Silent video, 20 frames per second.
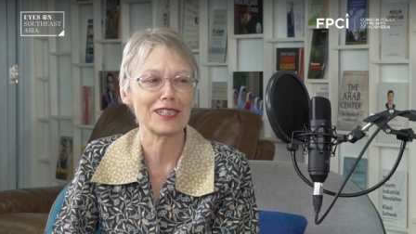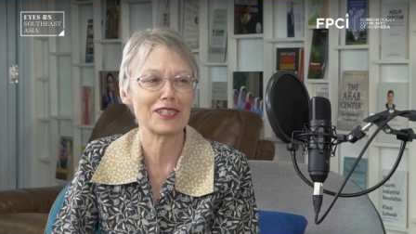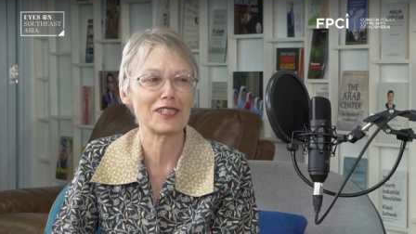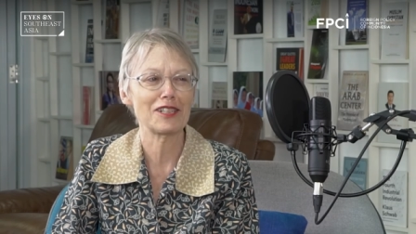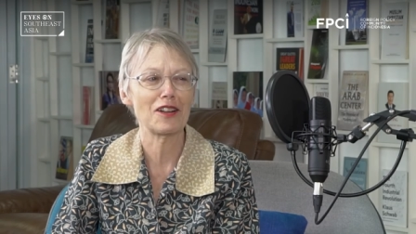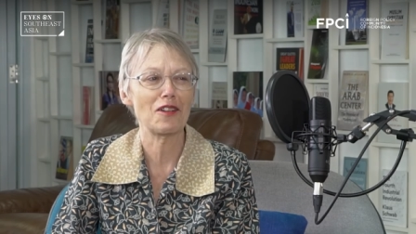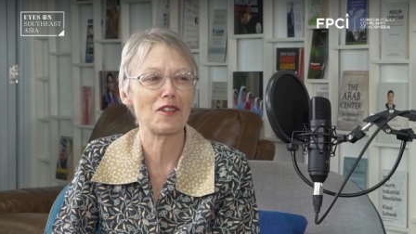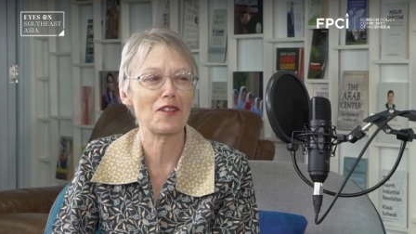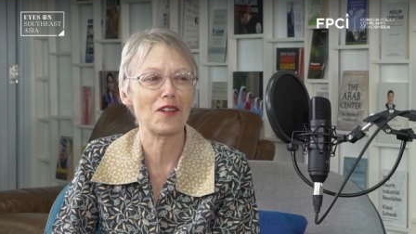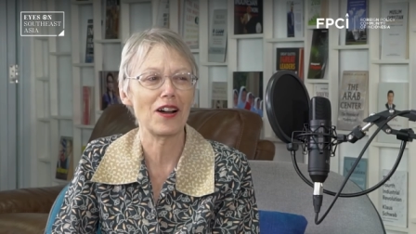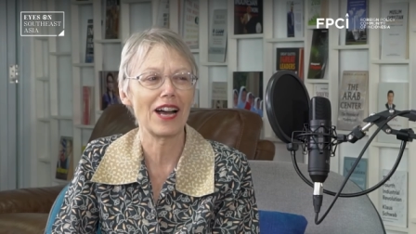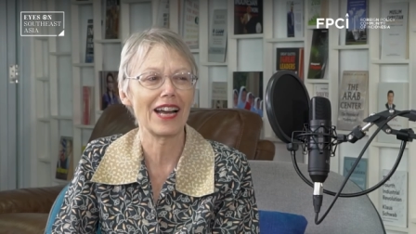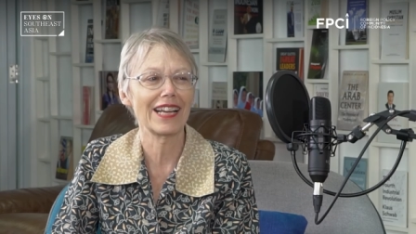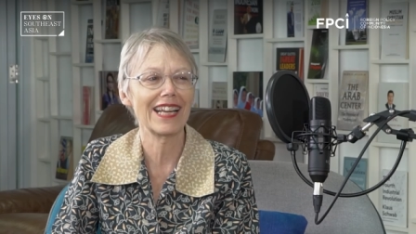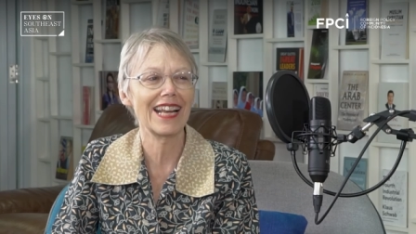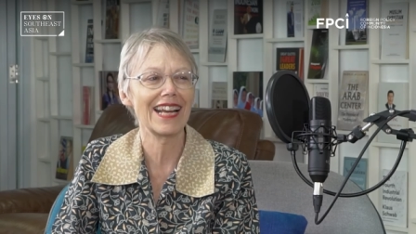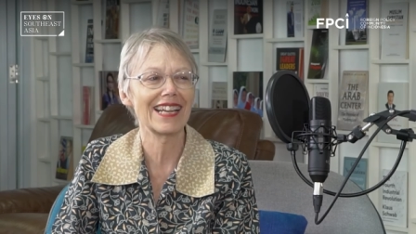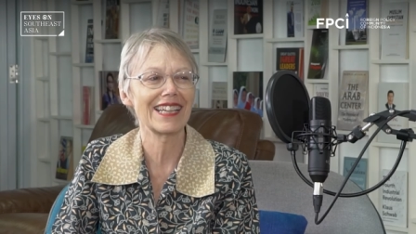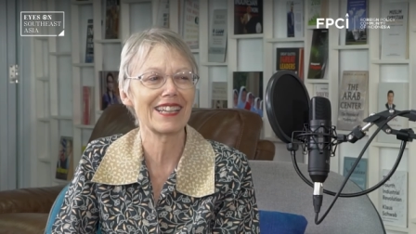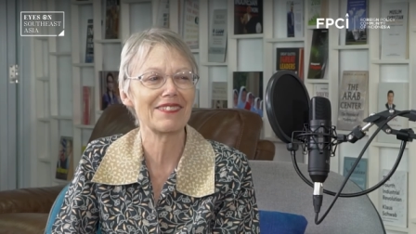so I
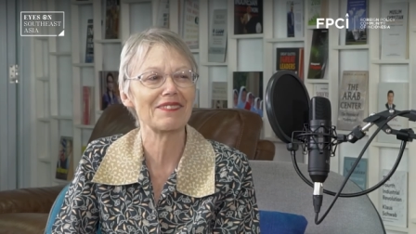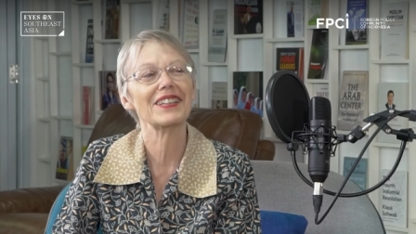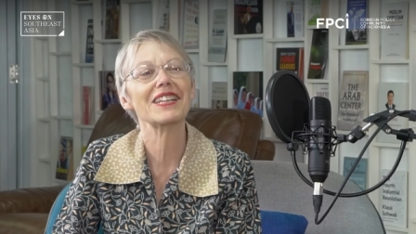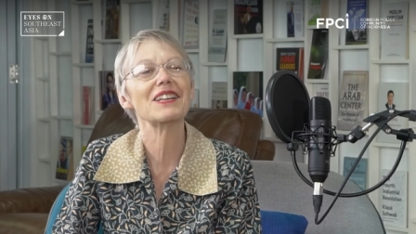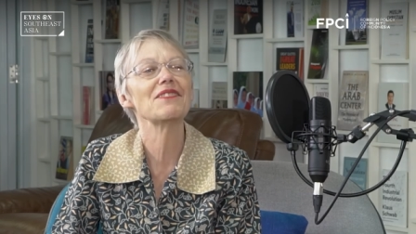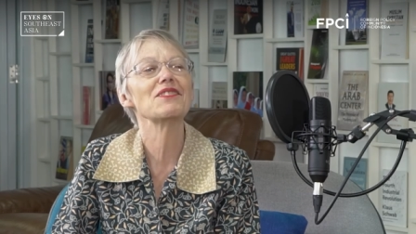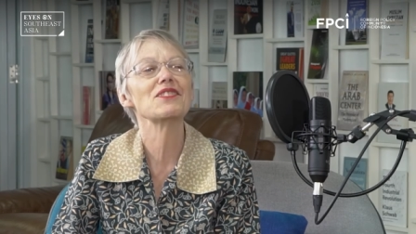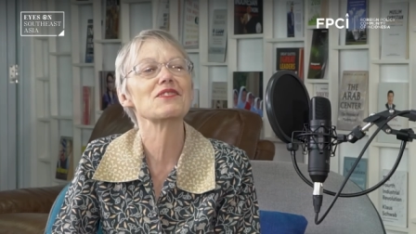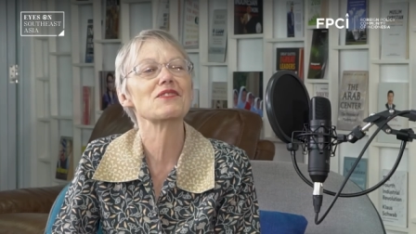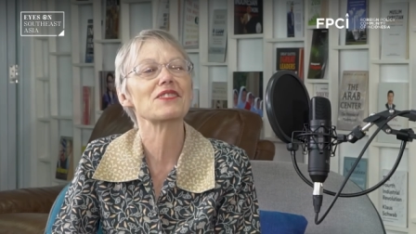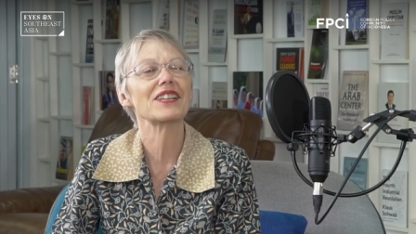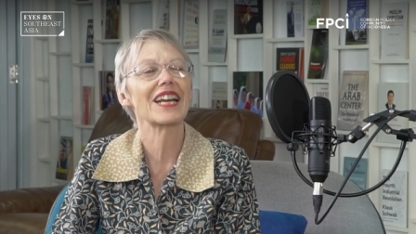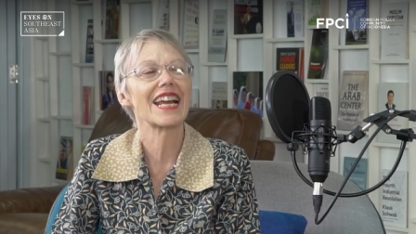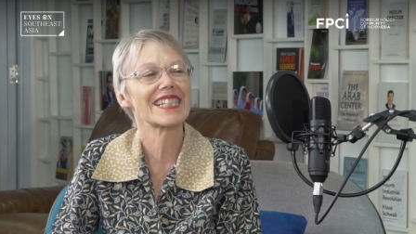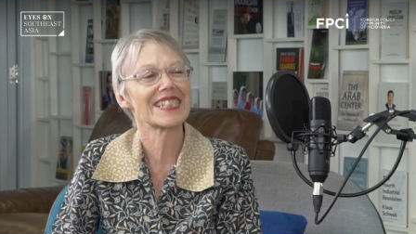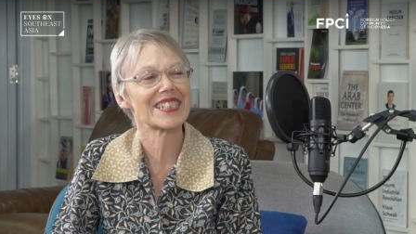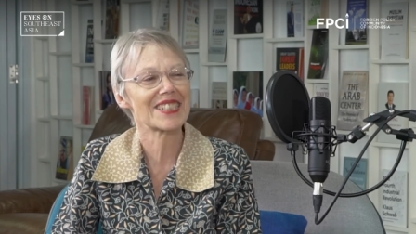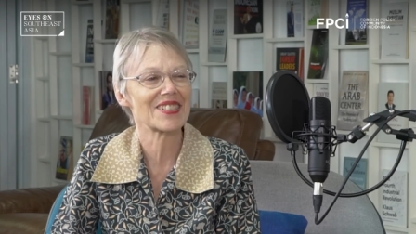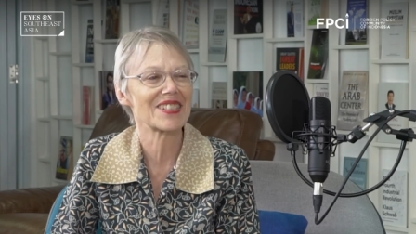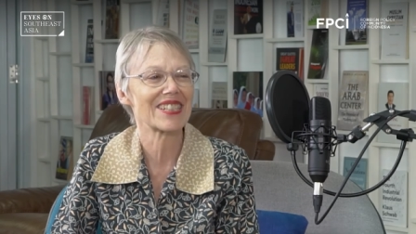can't even give you an
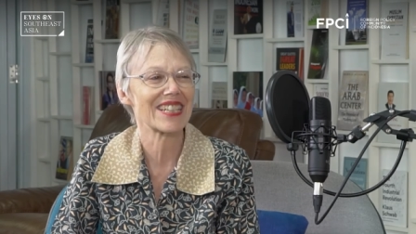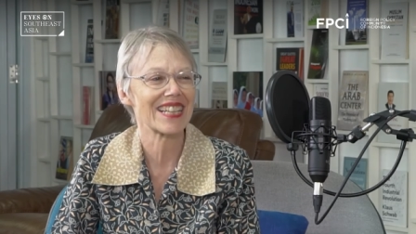answer